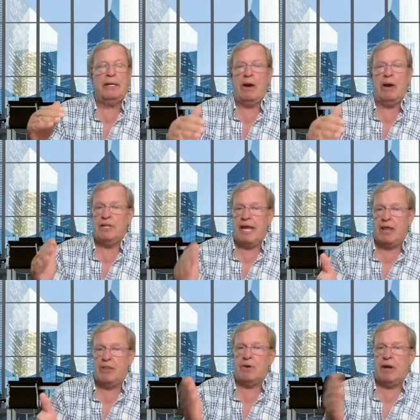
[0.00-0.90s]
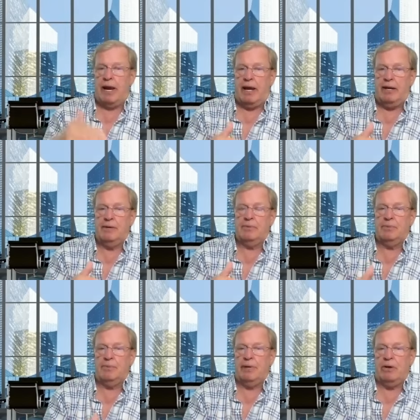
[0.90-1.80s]
now, on the other hand,
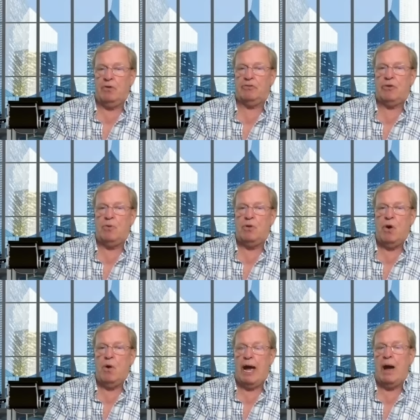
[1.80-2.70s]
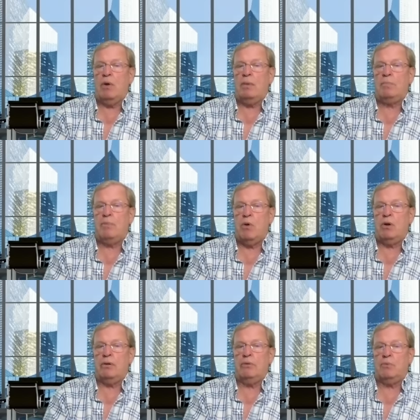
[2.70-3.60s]
we also know how
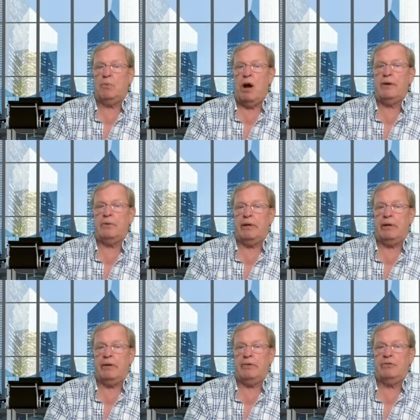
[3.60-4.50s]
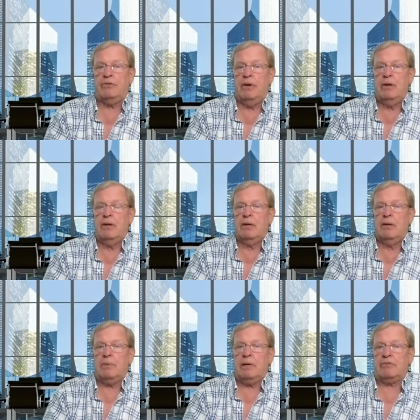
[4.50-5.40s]
important water is
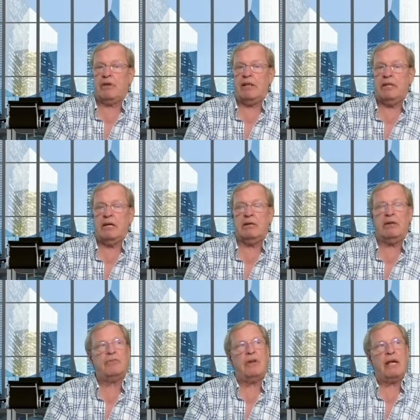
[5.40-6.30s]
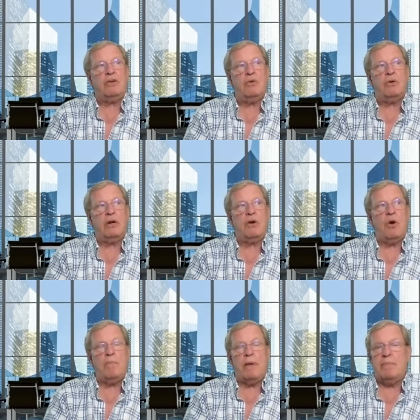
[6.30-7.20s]
because I think it's like you can
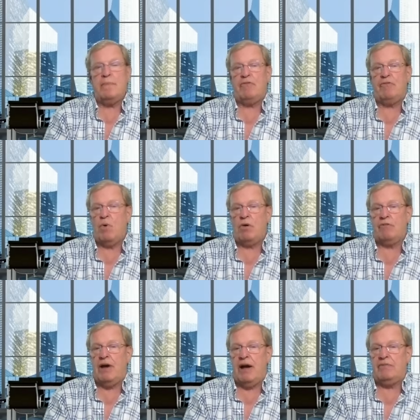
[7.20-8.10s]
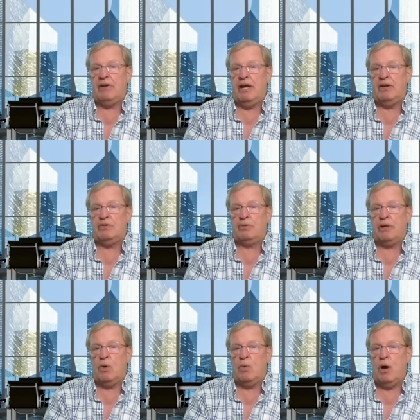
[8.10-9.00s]
go maybe four or five days
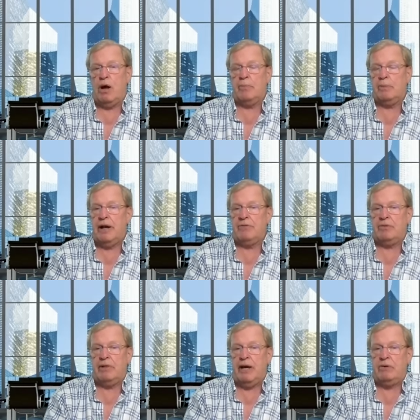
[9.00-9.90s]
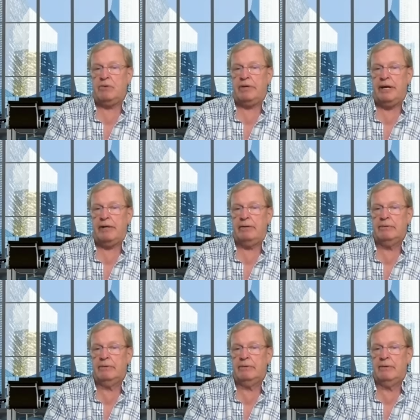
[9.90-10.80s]
without water, but after that, you're dead.
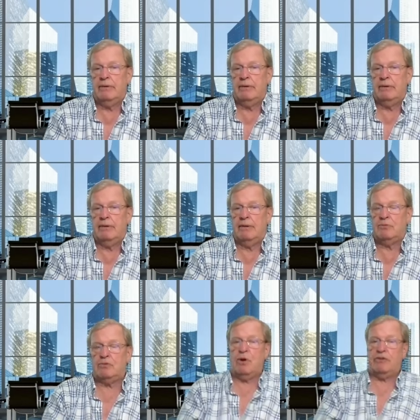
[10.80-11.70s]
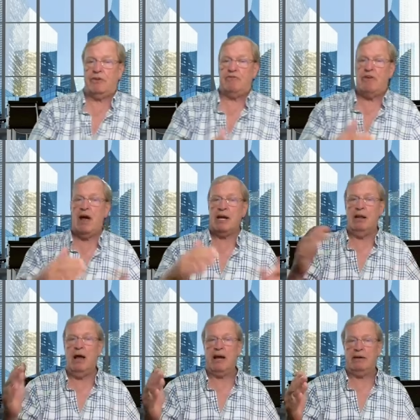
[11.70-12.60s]
So it's a fine
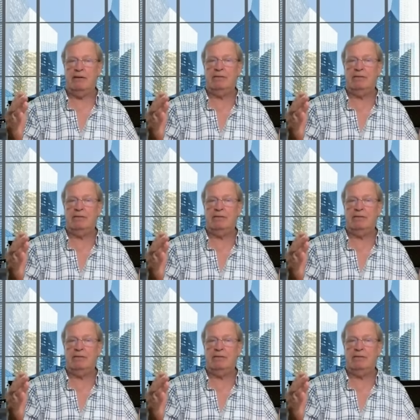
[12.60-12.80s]
line.